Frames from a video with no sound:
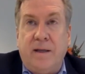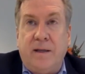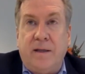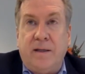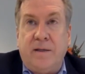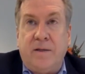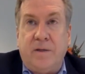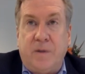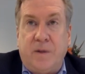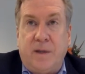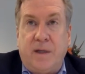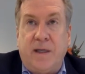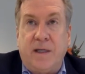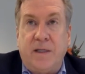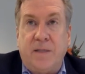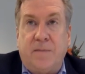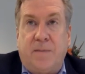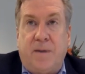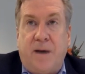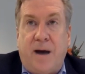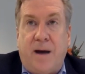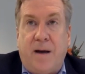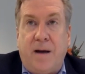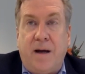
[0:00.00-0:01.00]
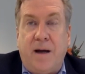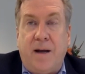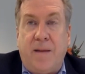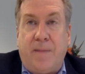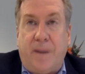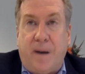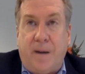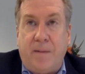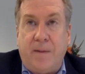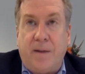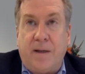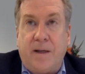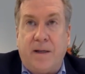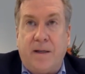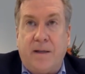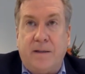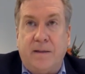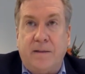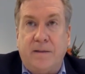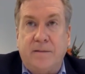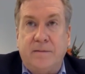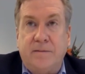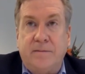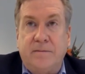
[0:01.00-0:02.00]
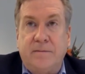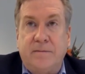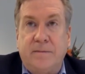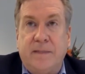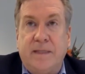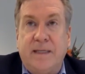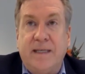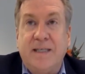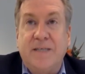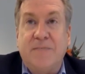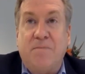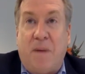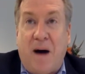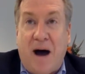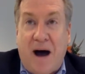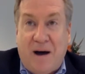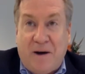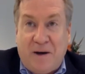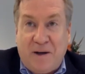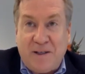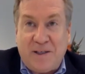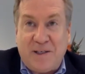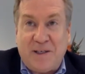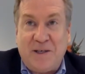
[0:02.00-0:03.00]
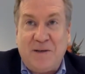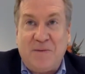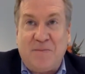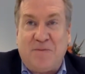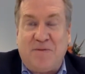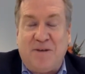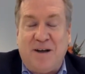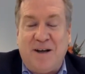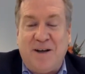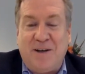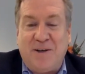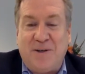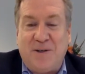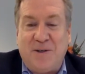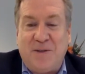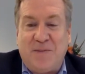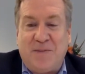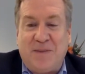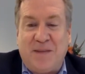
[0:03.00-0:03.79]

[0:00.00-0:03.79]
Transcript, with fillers: doing his po- uh, public his policy apprenticeship,